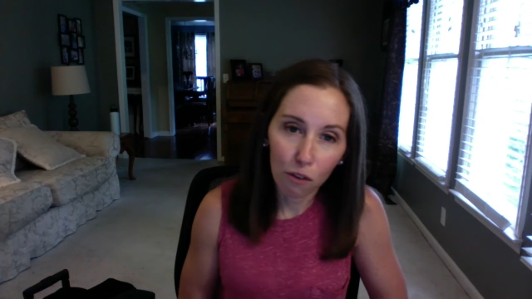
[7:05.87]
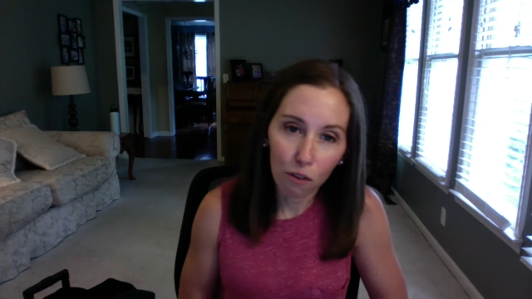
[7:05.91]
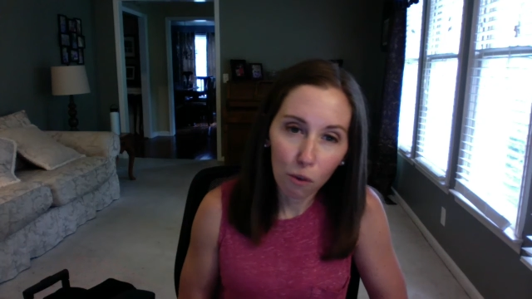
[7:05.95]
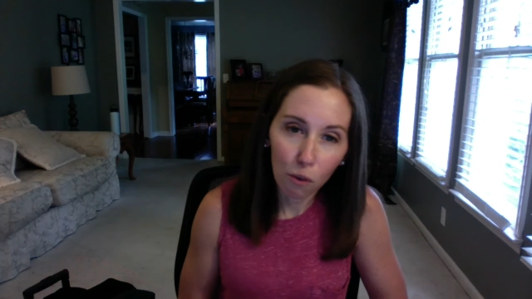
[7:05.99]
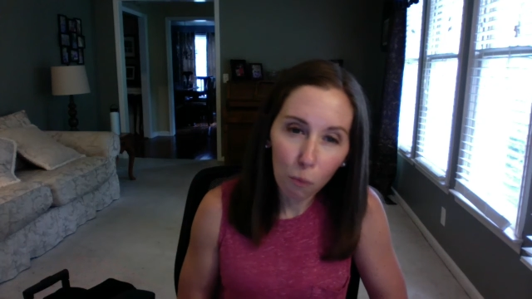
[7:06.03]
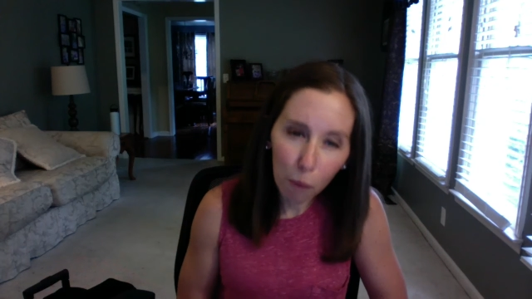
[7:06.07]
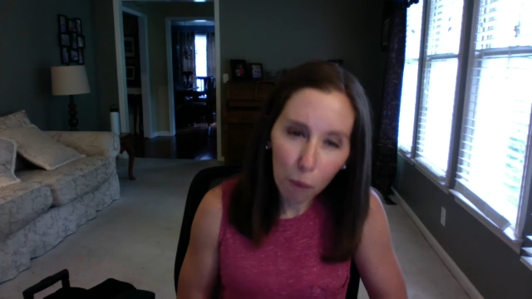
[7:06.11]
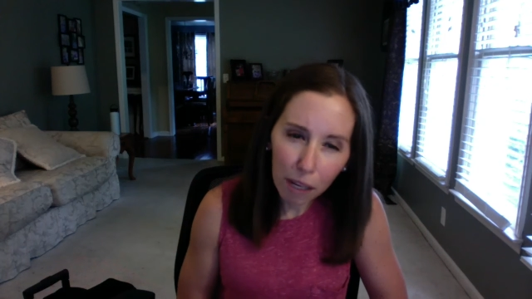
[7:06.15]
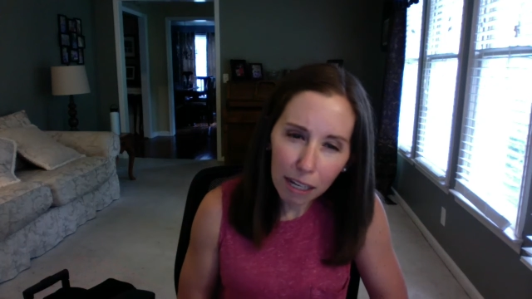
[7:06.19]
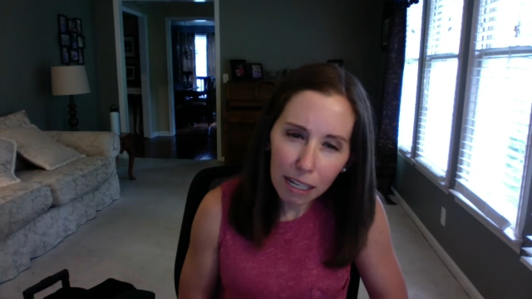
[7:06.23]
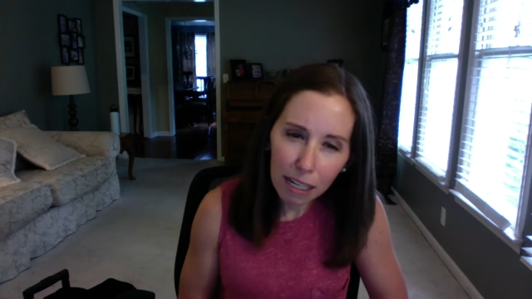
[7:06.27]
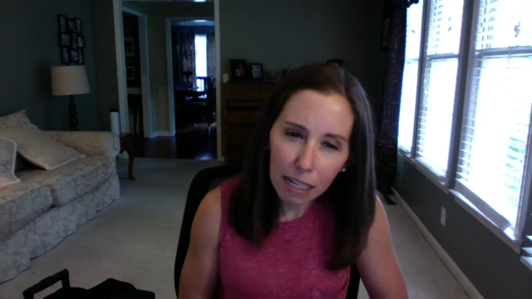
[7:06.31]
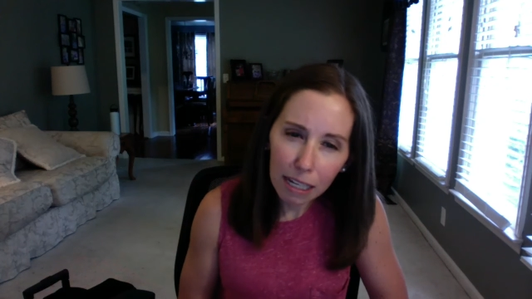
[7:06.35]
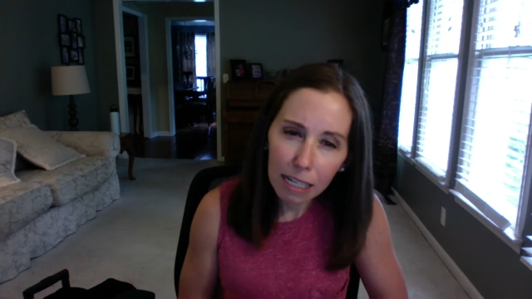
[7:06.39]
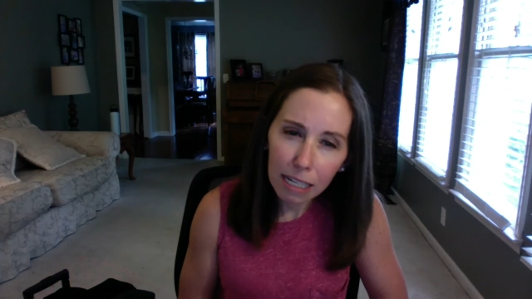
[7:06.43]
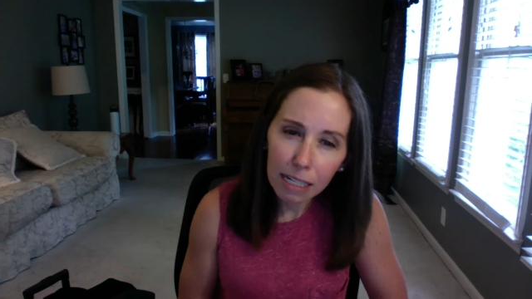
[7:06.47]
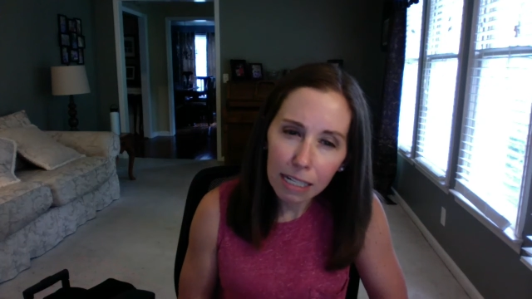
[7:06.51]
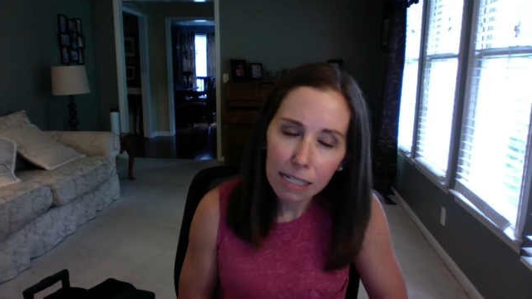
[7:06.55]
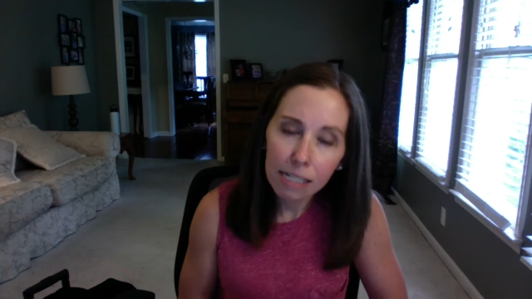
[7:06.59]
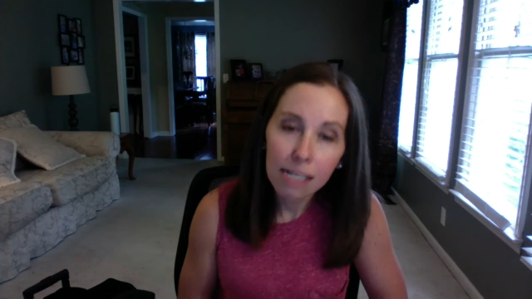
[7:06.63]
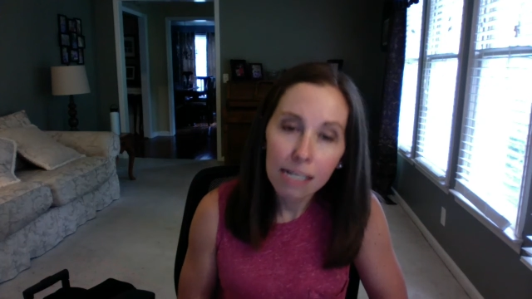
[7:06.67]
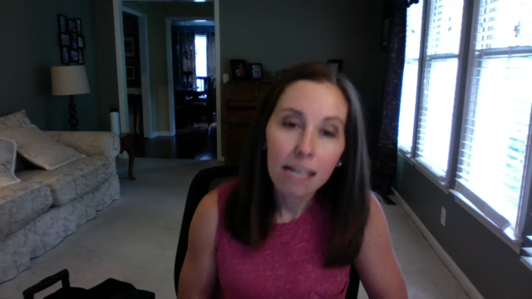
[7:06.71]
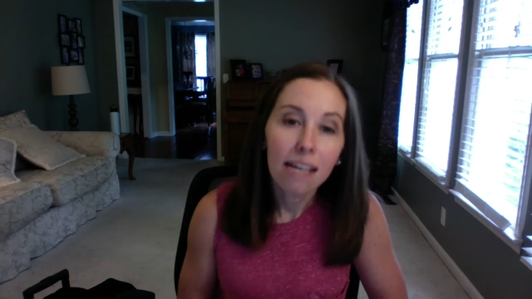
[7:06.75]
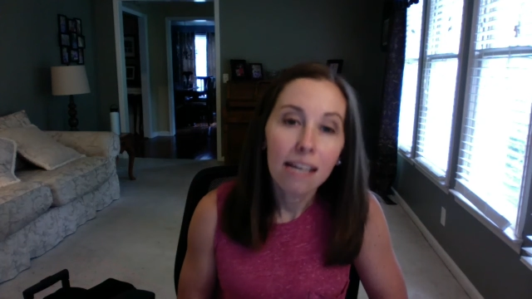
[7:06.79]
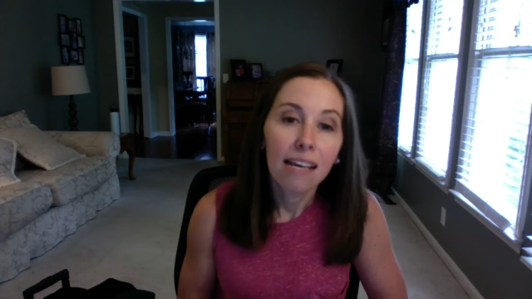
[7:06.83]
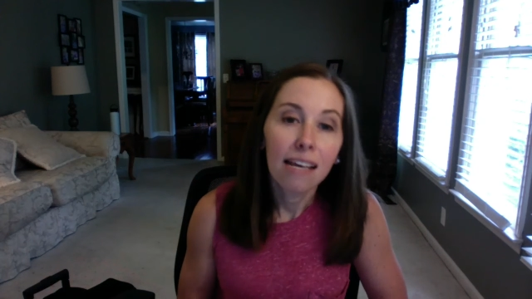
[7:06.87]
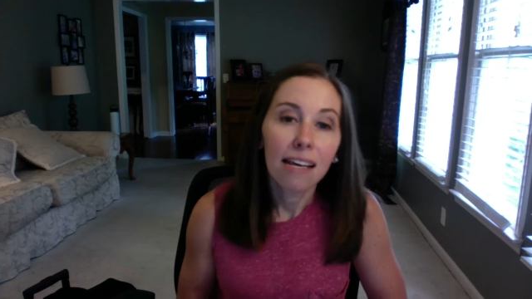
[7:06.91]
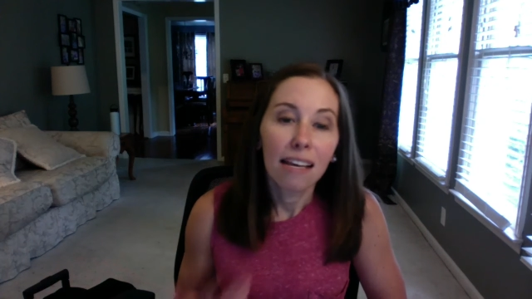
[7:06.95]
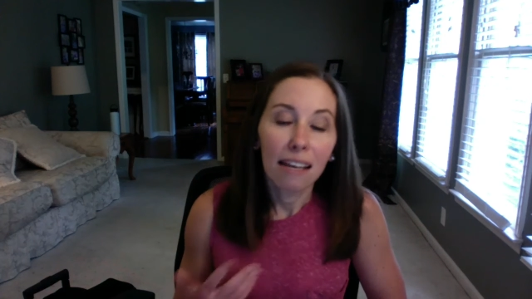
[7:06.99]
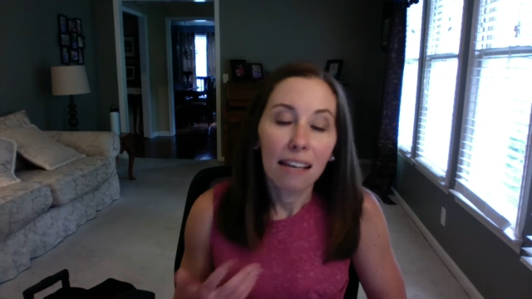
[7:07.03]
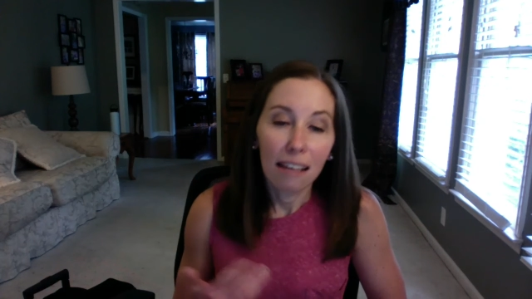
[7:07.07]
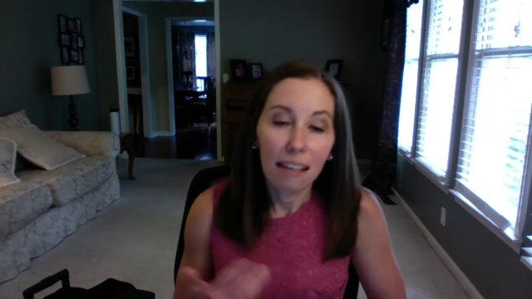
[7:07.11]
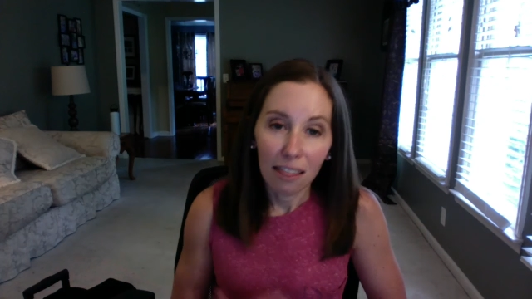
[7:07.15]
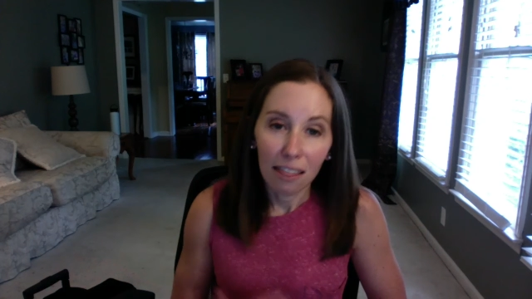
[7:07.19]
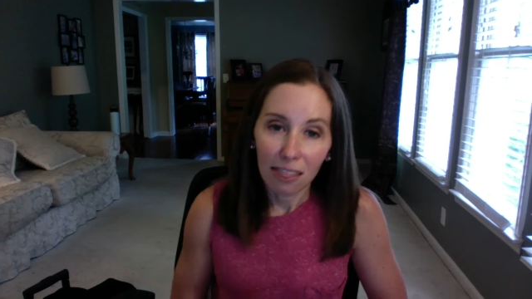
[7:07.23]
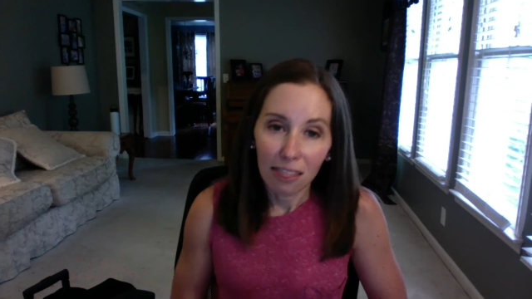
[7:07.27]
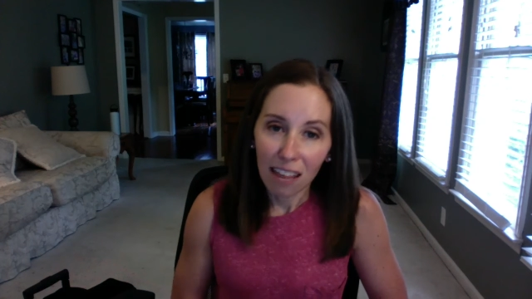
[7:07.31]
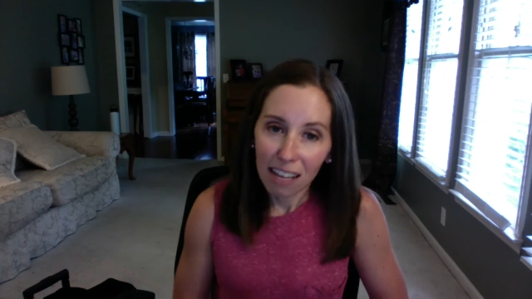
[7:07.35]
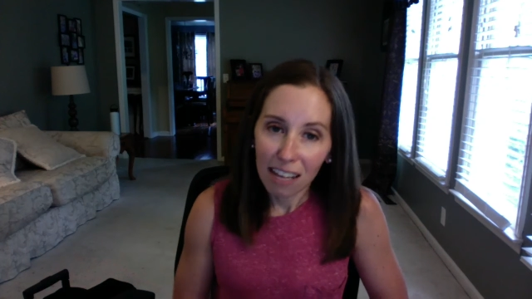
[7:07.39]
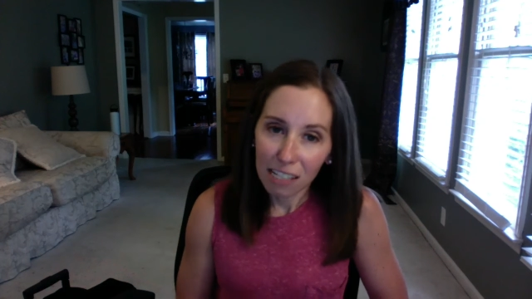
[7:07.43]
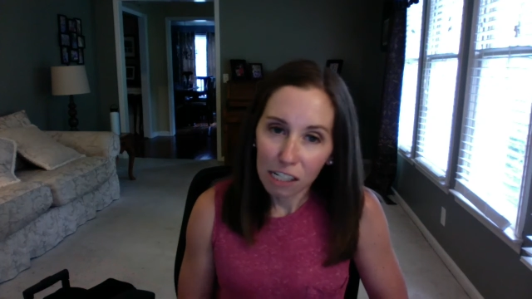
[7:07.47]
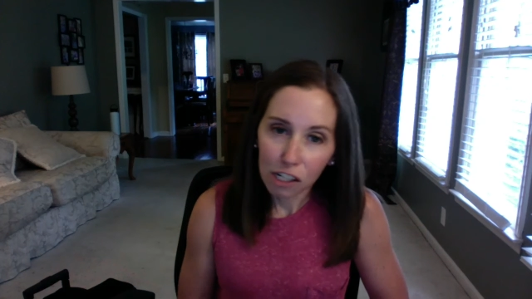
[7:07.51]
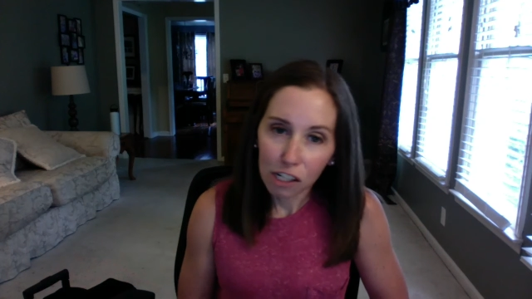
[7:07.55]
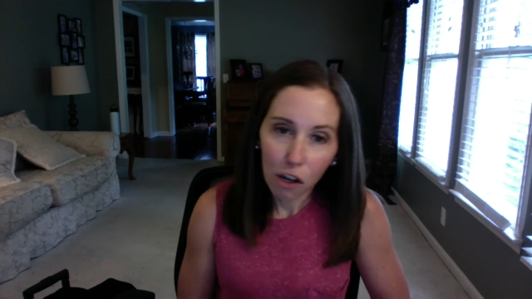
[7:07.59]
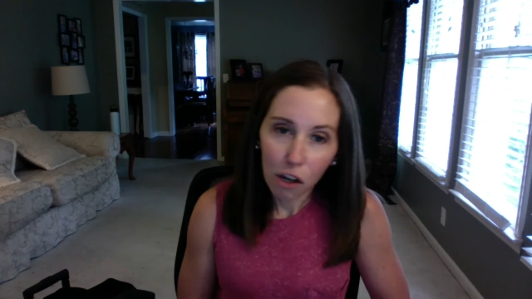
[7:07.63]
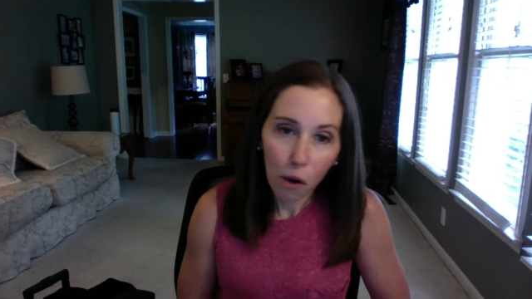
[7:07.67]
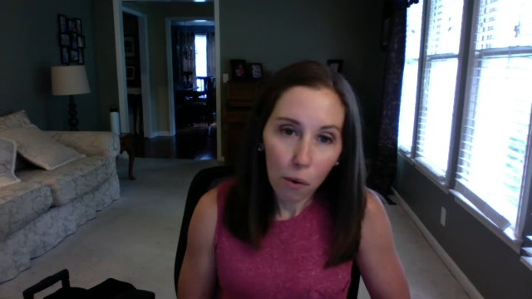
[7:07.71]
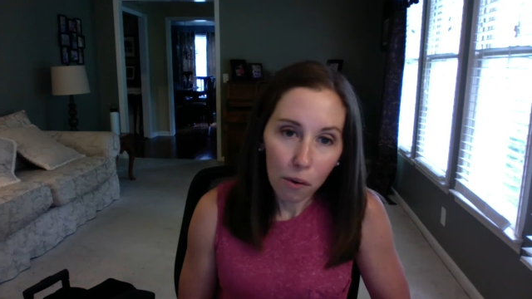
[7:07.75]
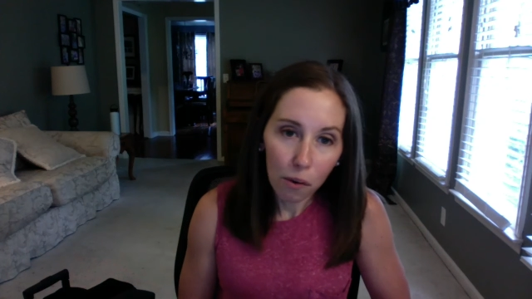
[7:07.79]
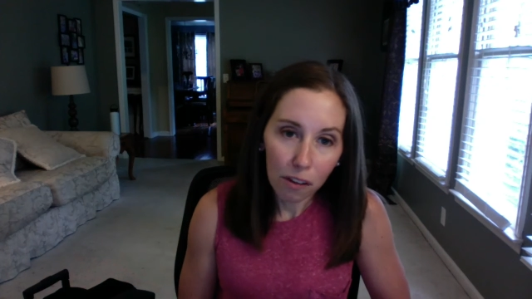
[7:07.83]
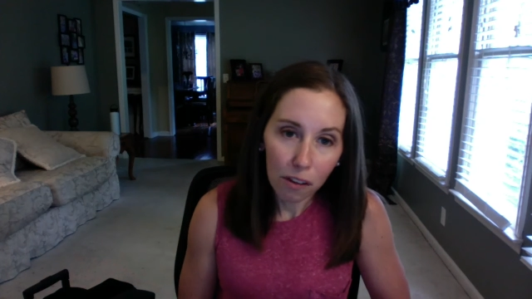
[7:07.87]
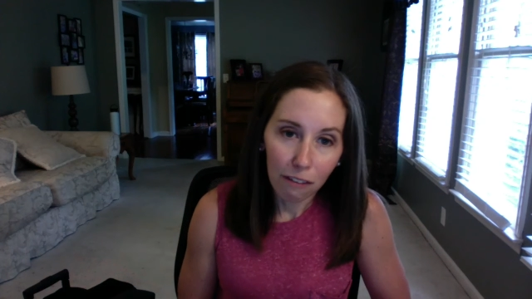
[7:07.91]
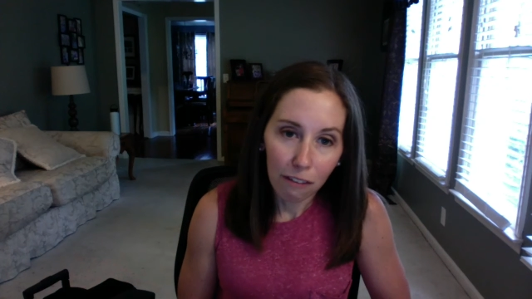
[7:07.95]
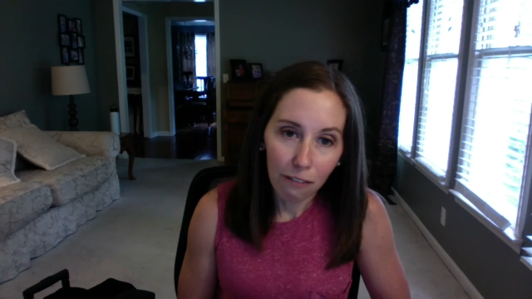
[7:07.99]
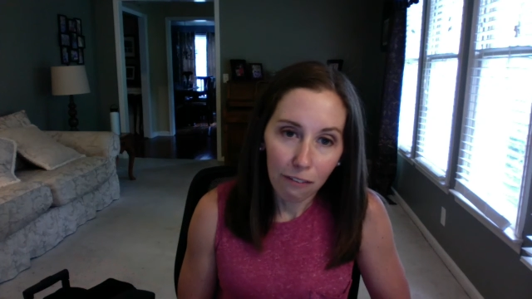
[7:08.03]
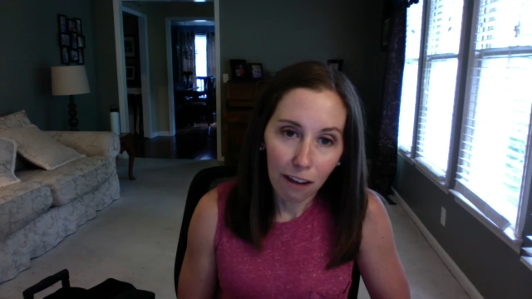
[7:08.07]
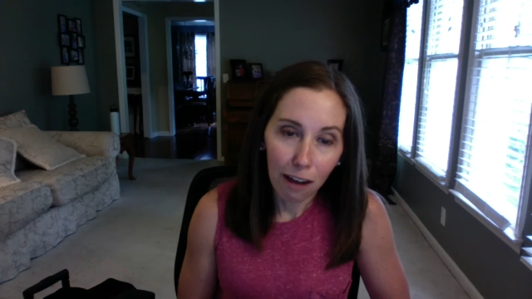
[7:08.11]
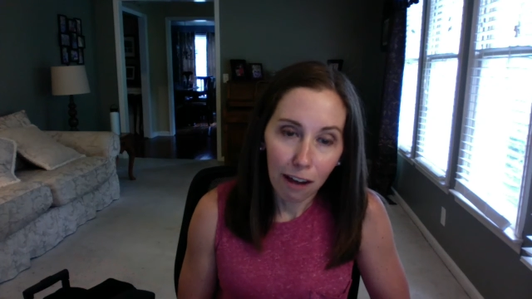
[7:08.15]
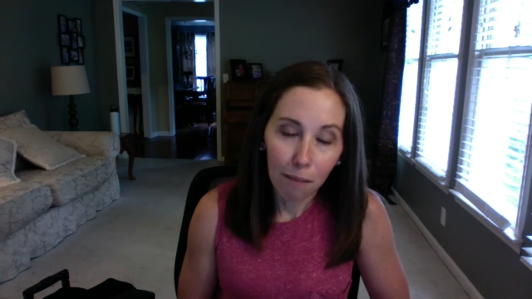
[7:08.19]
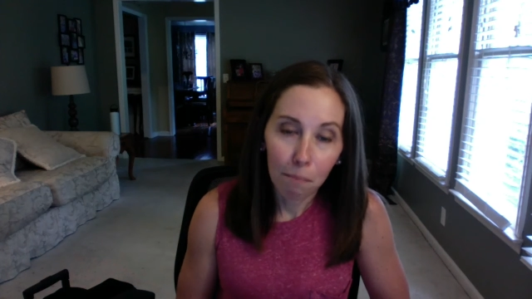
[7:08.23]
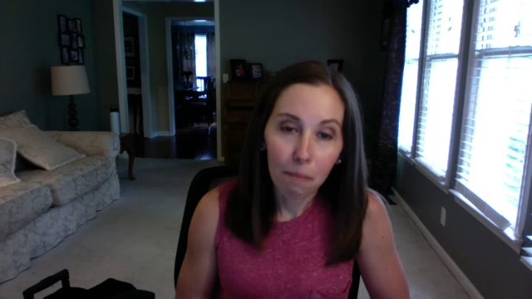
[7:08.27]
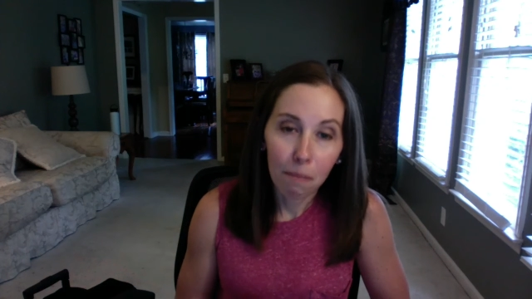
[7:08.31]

the weekend, that's totally fine.